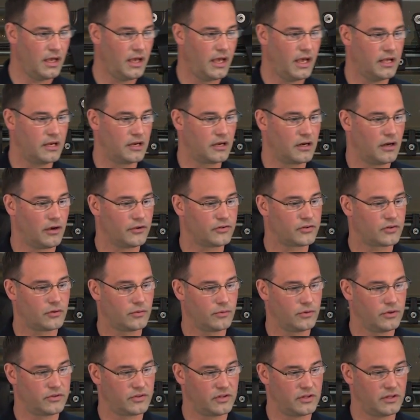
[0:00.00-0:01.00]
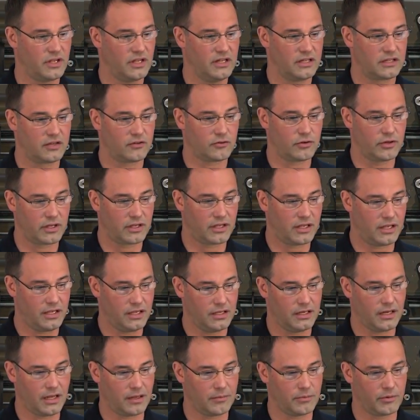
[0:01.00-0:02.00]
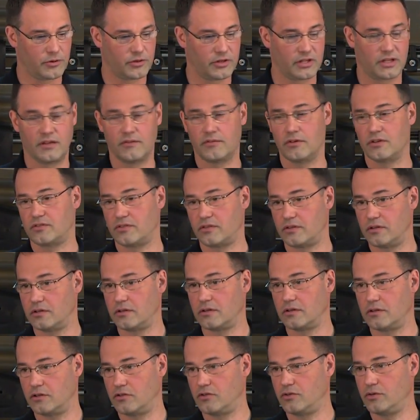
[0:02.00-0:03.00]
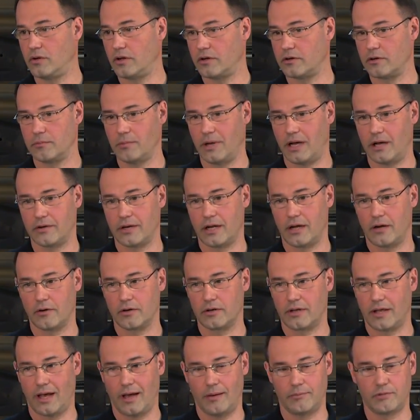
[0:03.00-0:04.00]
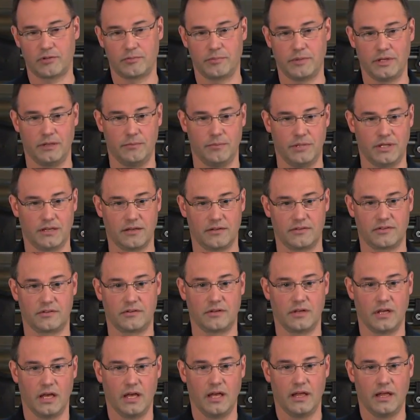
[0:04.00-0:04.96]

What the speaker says: And it also was a key enabler to give us the 200-mile-an-hour top speed, because